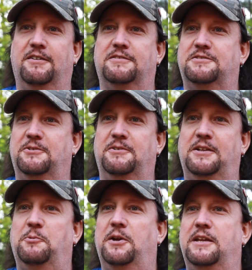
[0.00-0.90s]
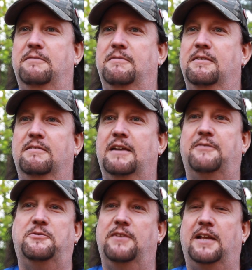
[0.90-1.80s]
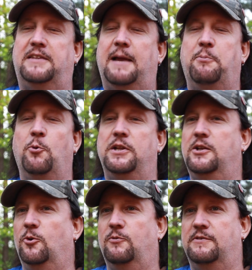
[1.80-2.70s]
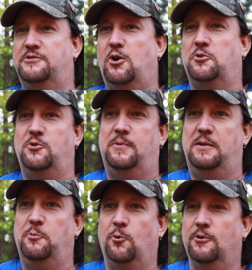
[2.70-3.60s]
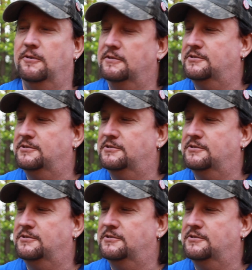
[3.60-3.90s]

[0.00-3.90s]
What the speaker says: so anyway, at that point, he never even talked to him anymore.